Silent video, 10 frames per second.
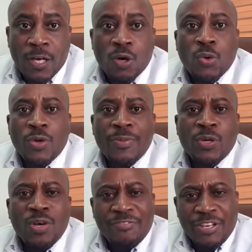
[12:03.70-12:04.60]
or
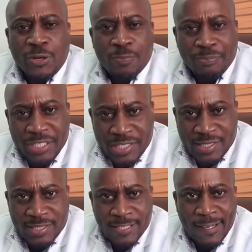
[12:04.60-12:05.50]
women who are very
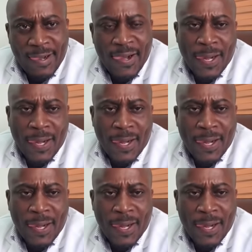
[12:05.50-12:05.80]
obese,